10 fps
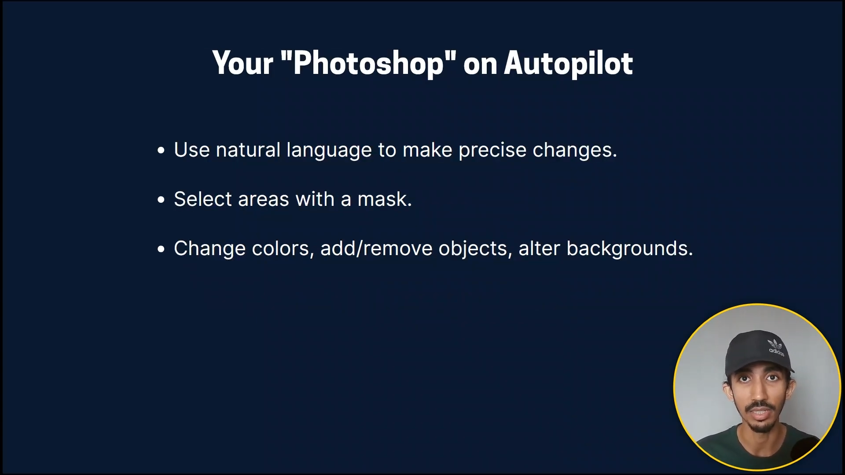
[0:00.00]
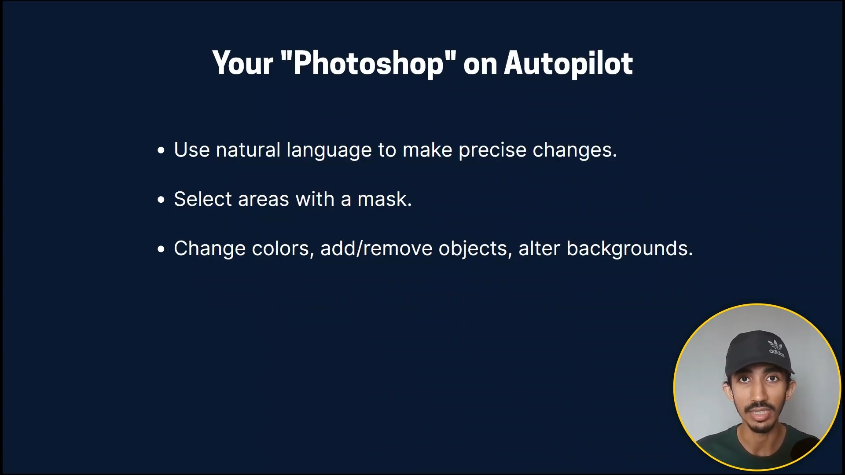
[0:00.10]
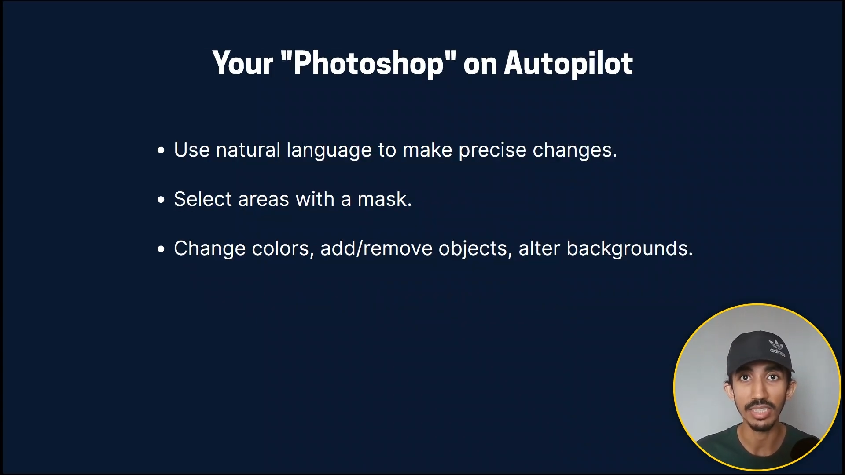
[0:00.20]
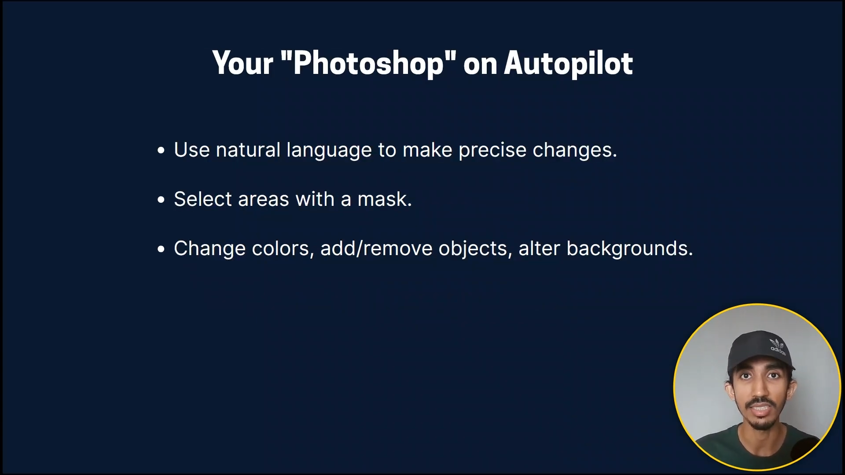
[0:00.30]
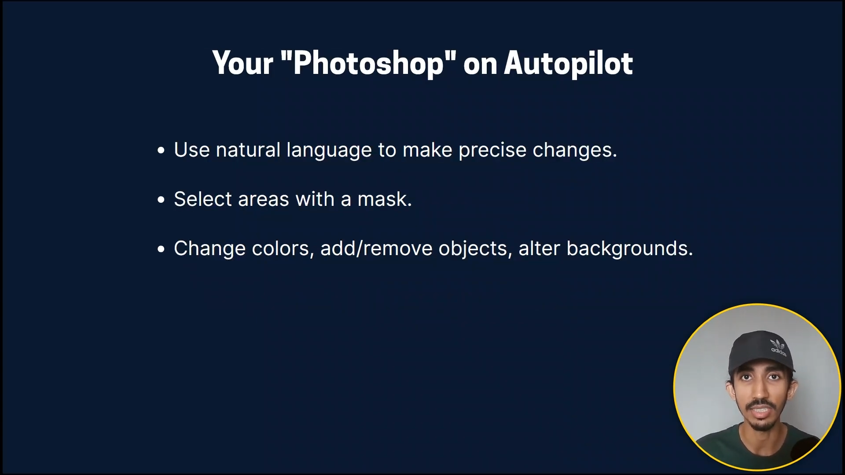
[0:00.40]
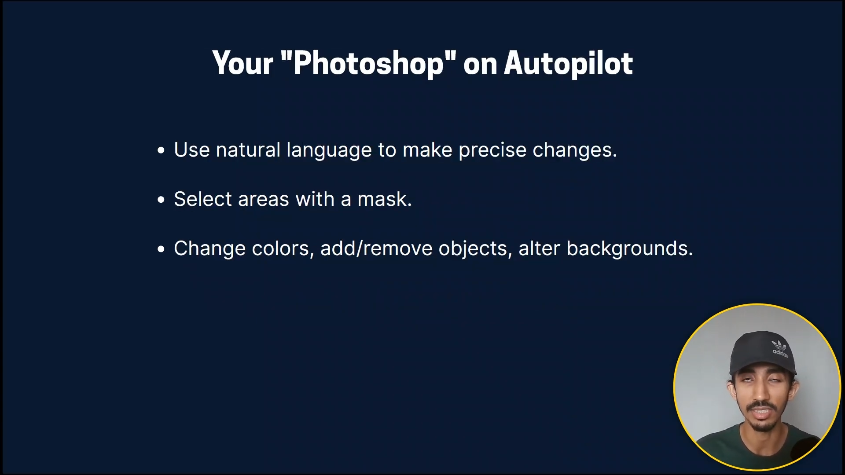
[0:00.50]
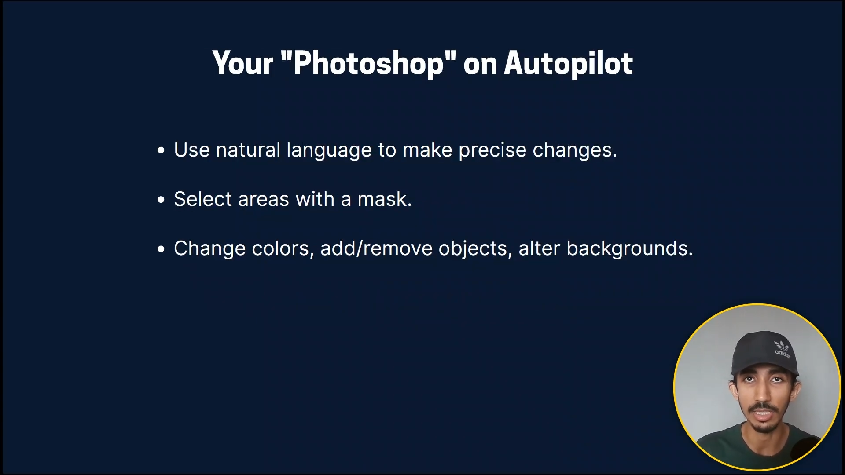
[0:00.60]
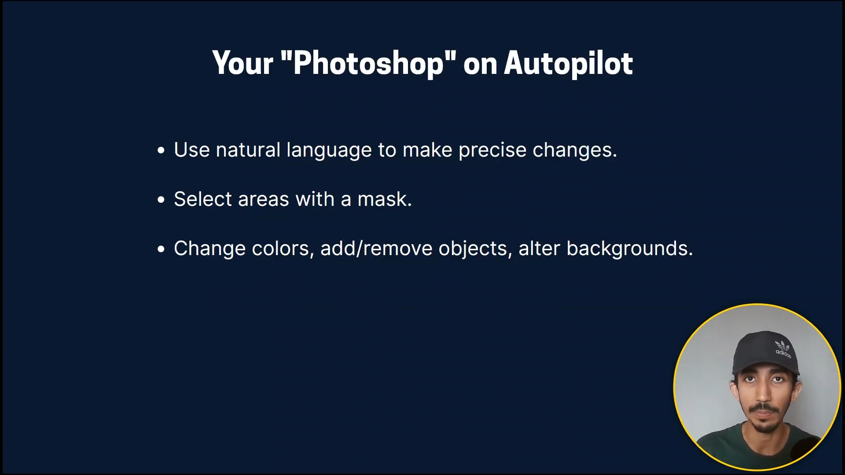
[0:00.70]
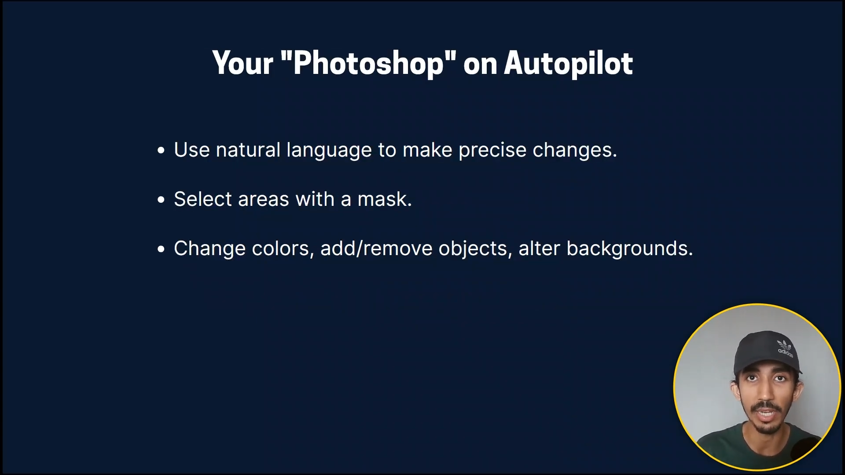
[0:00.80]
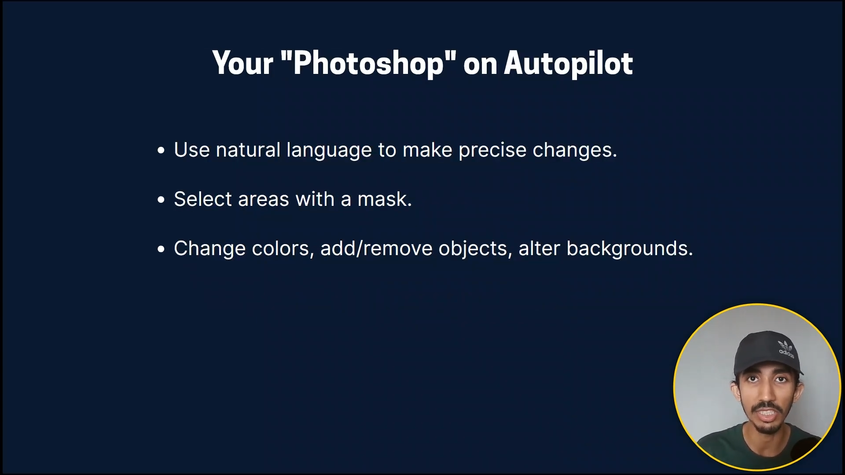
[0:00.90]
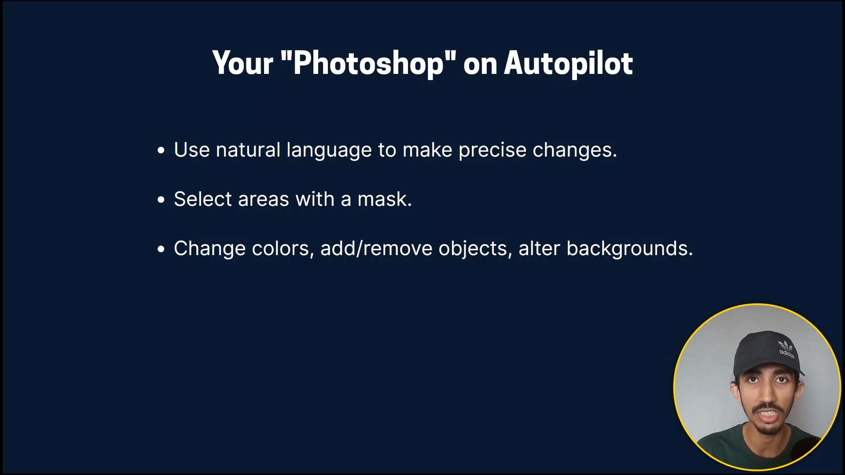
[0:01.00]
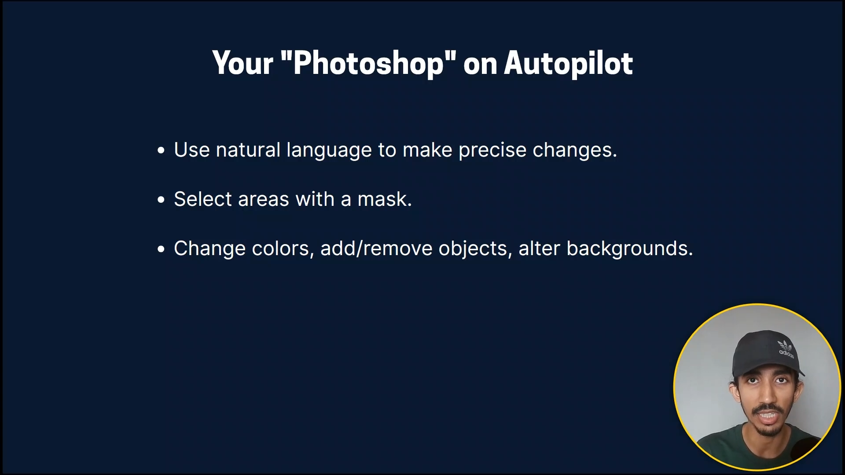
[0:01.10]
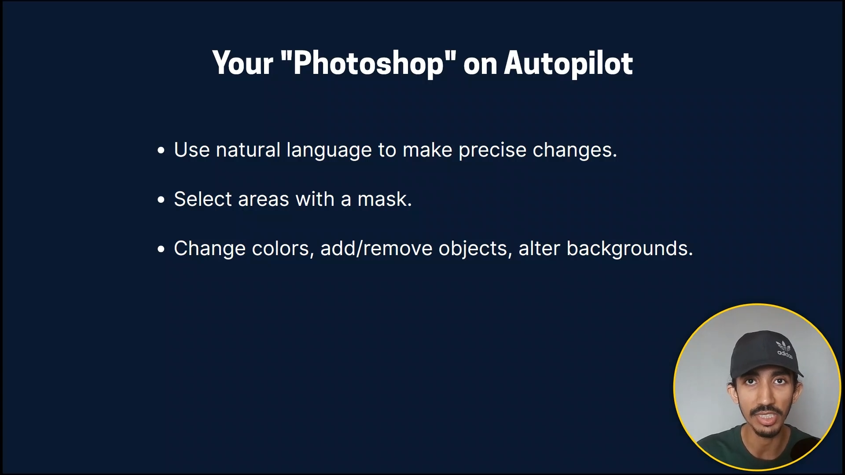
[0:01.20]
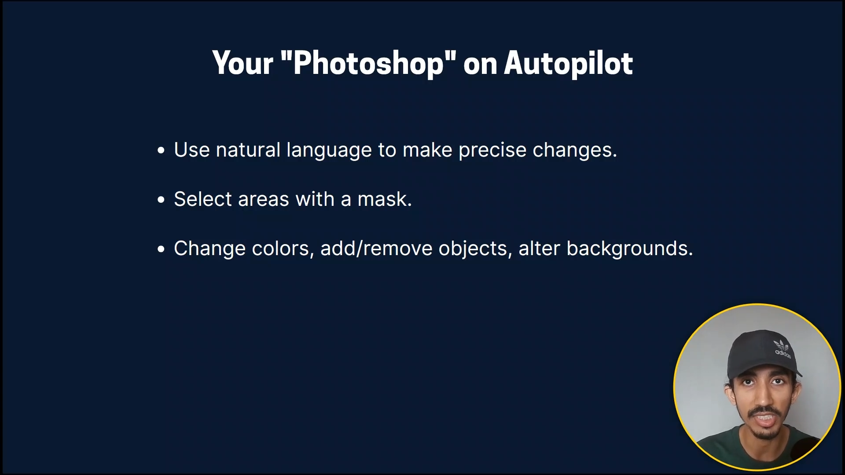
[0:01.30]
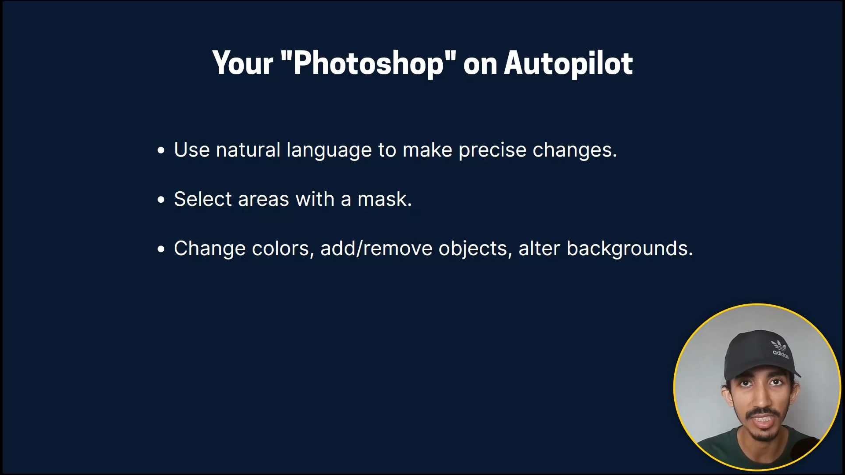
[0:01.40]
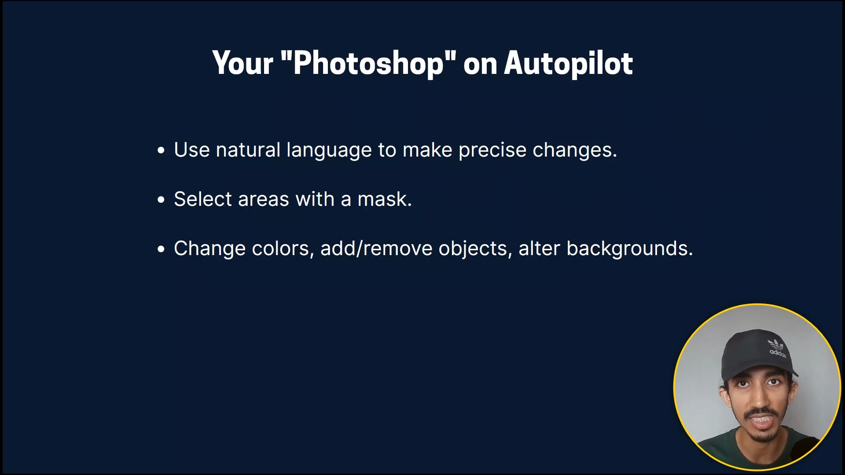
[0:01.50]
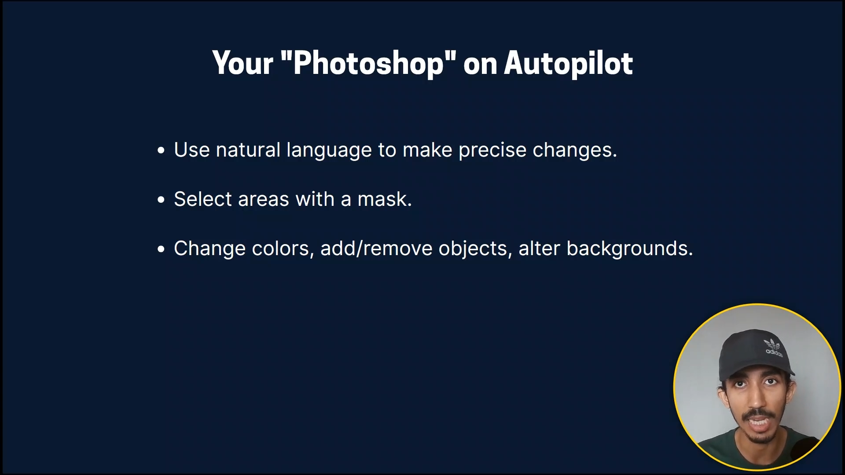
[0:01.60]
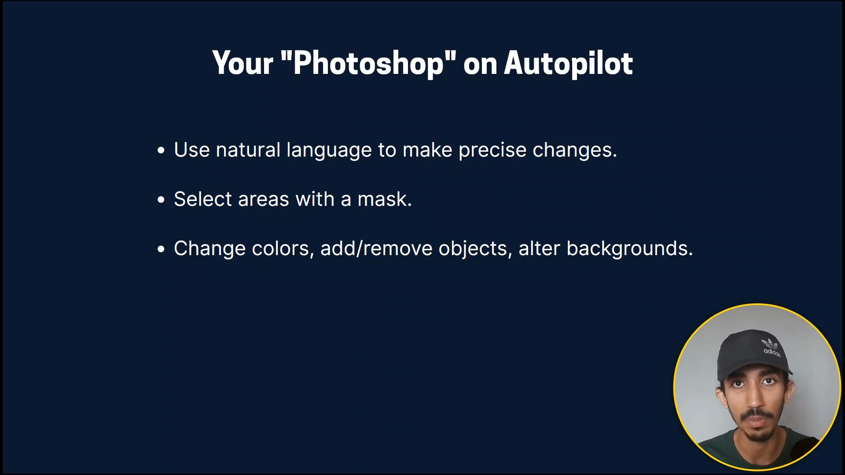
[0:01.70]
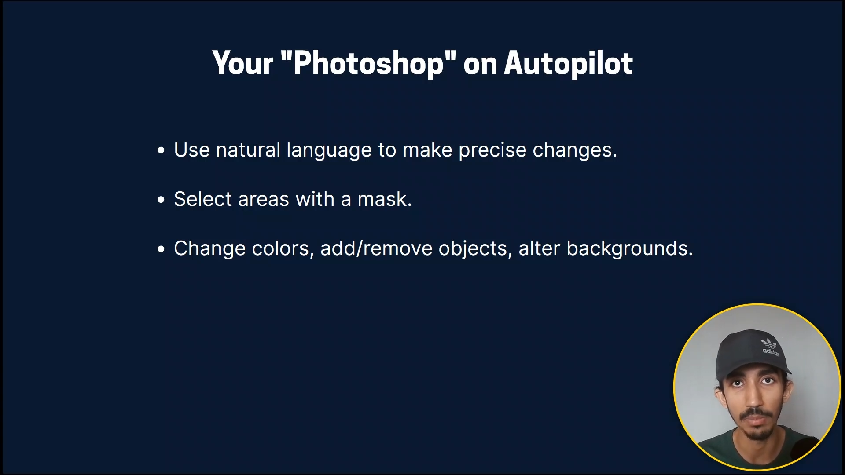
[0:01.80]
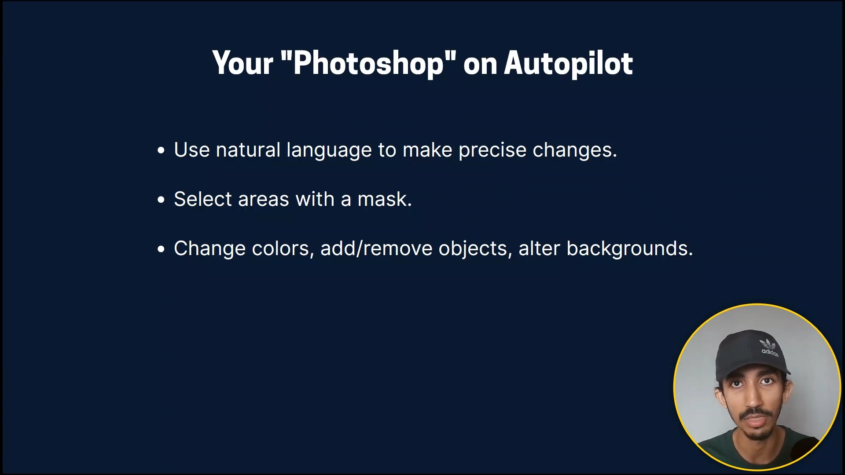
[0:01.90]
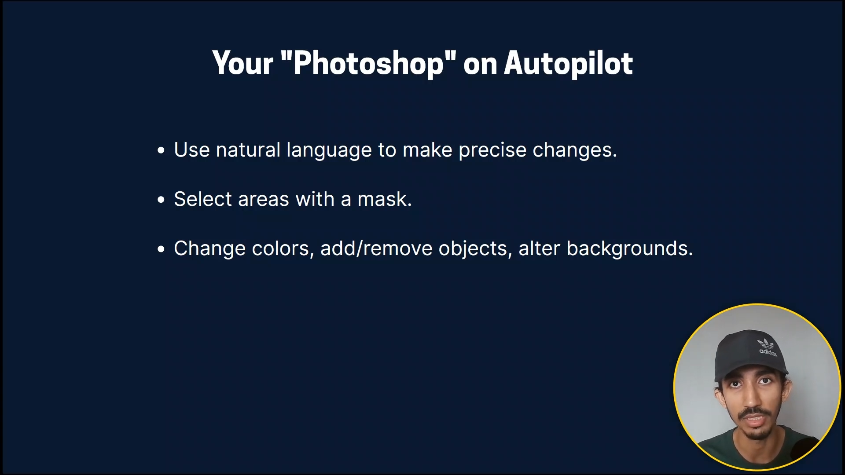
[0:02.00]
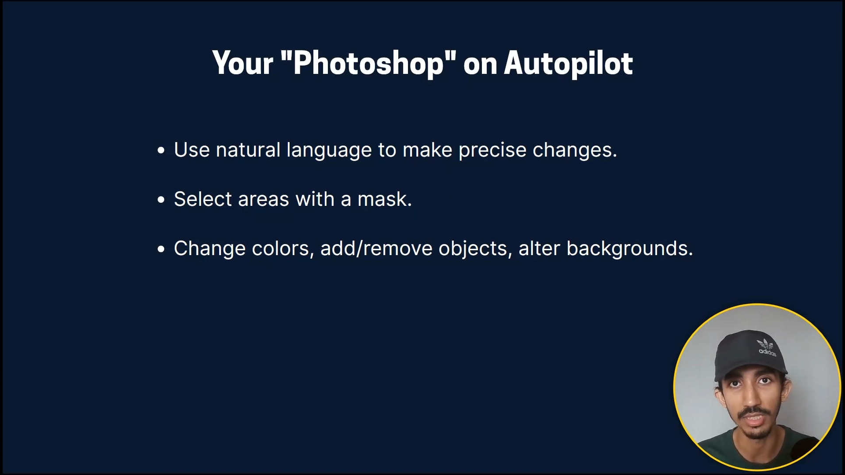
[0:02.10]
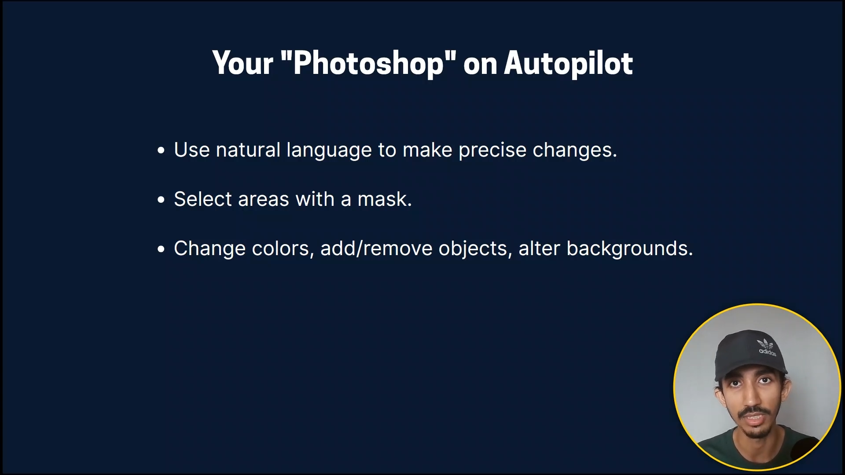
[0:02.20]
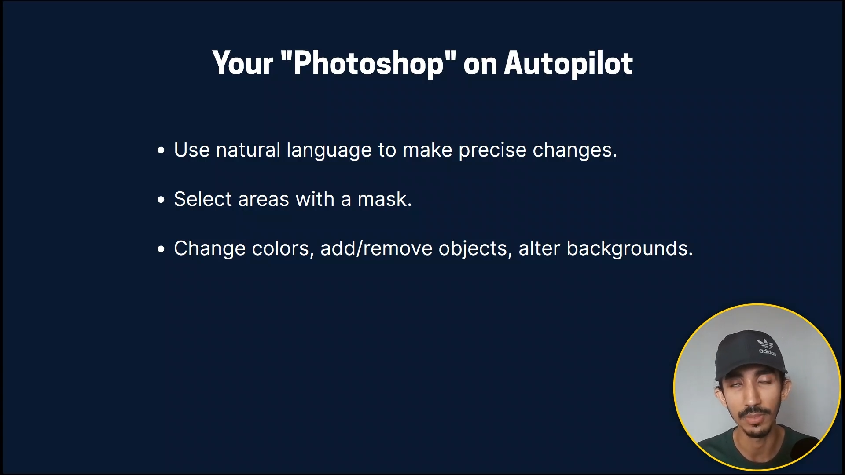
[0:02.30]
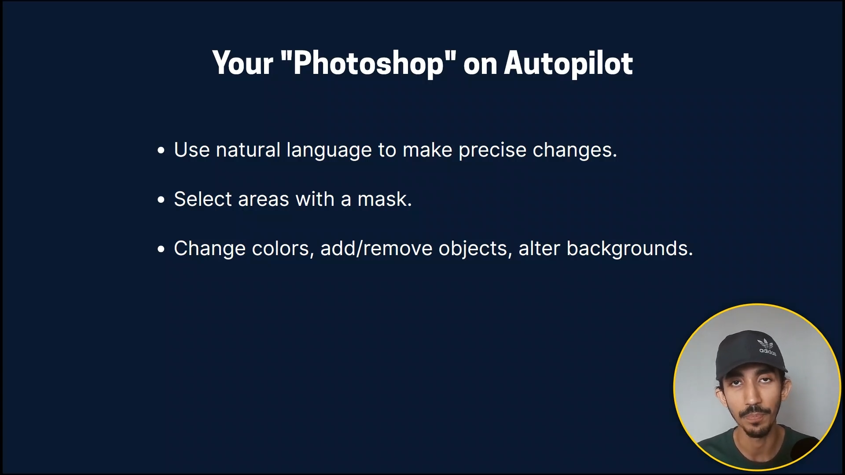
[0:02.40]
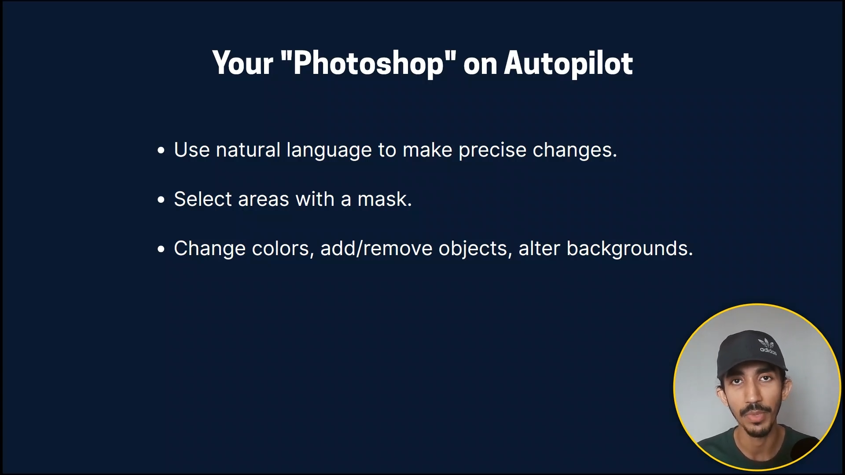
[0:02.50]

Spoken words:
is its image editing capabilities.